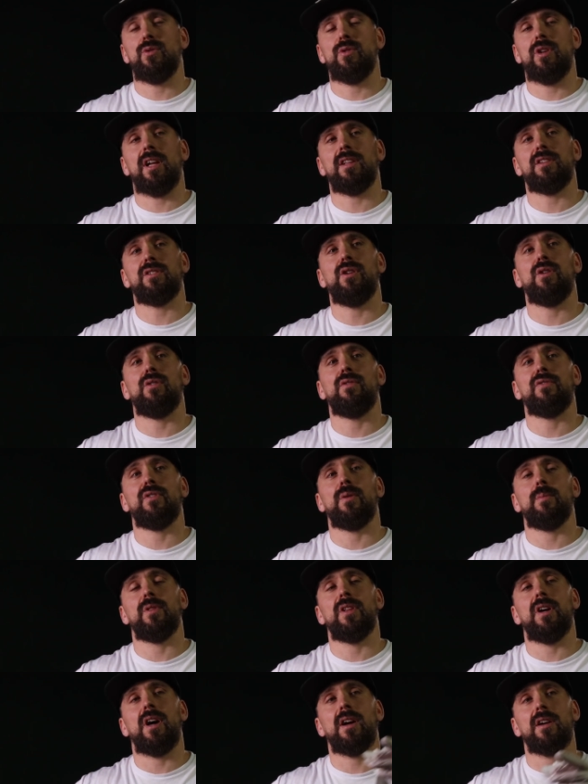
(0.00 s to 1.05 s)
do not go
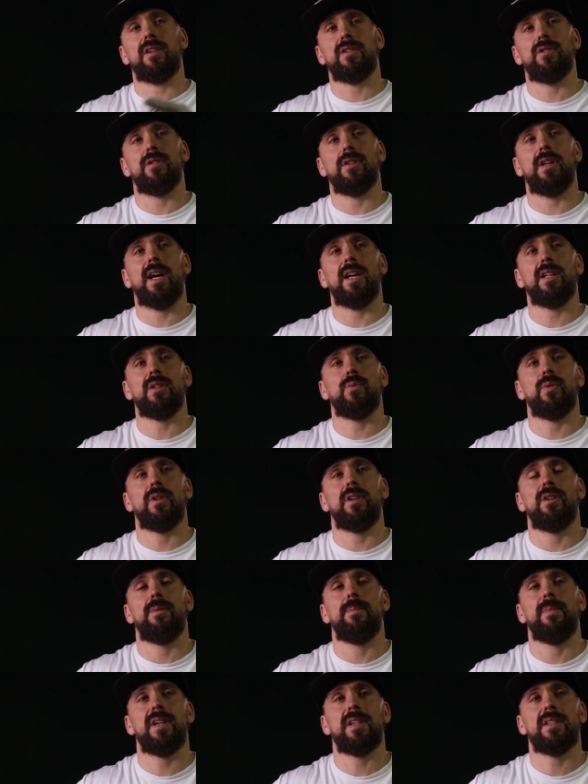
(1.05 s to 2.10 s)
from dark to light when
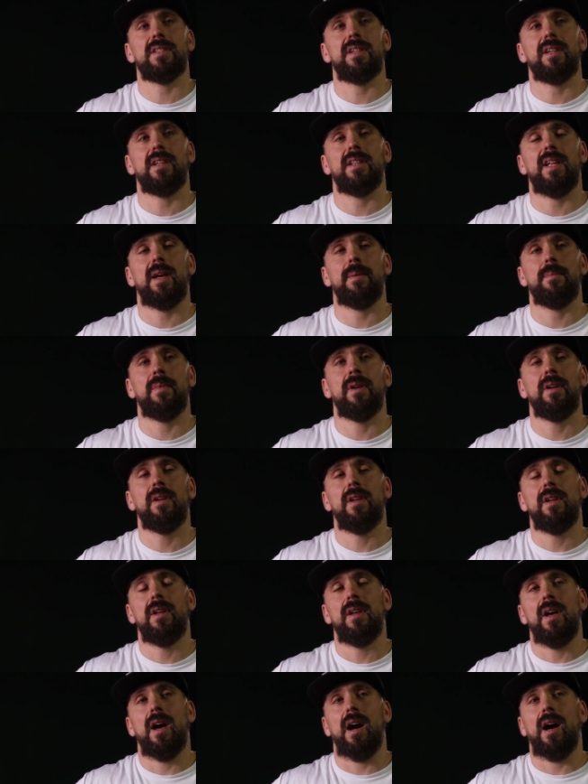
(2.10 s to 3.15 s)
you're mixing them,
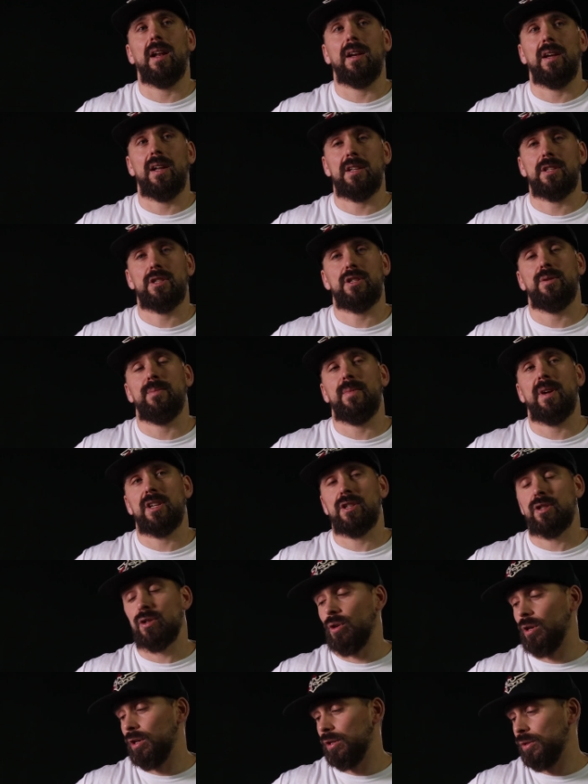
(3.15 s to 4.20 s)
unless you make
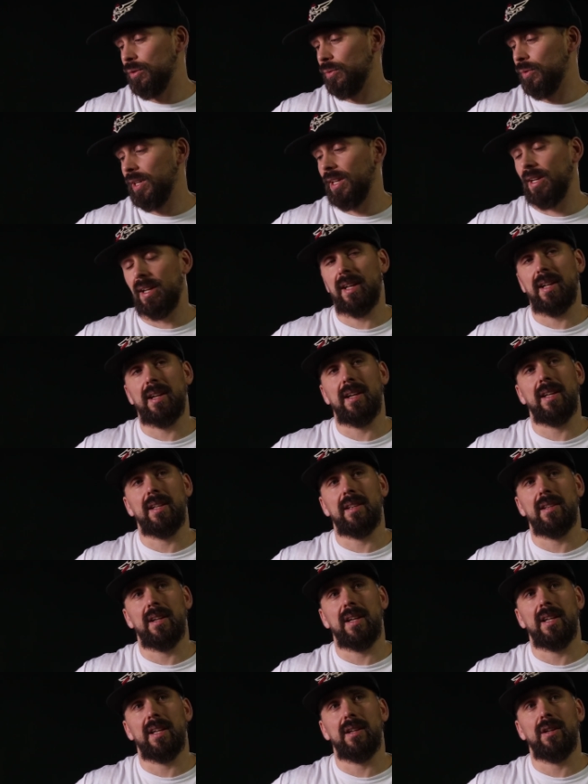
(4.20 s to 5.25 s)
sure to really
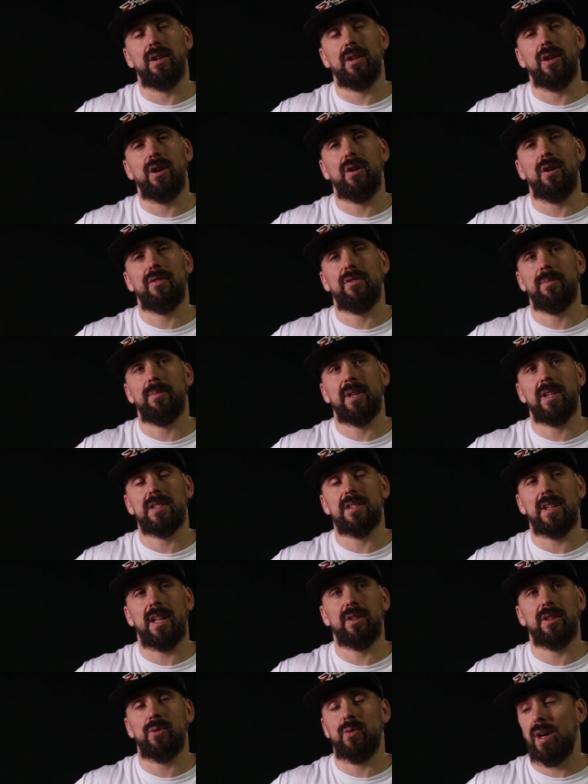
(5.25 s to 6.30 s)
clean the needle off,
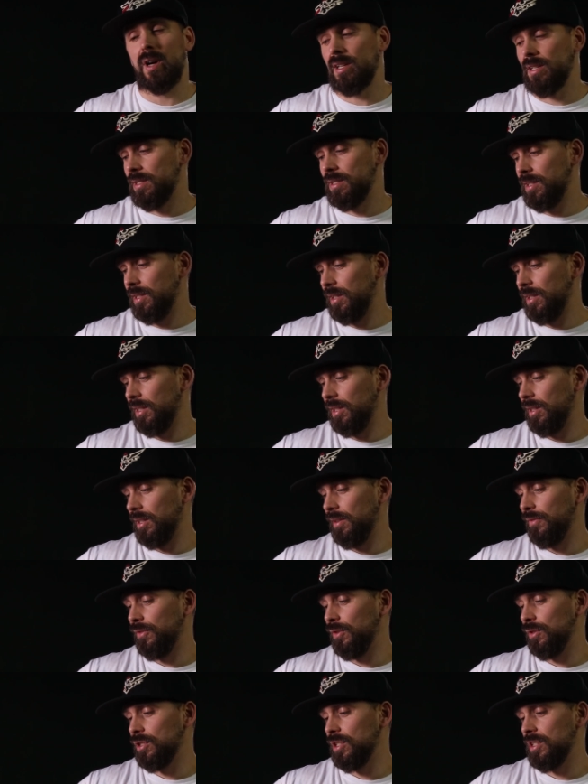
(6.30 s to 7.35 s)
because otherwise,
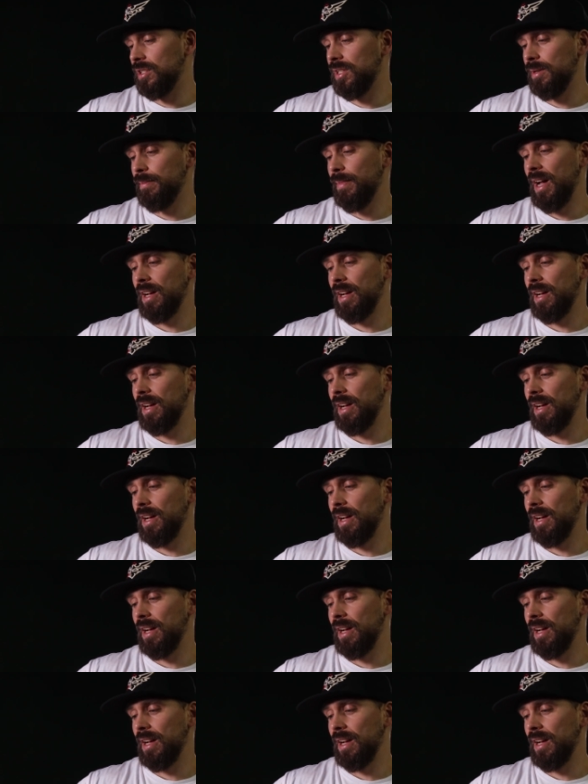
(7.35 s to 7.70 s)
if you just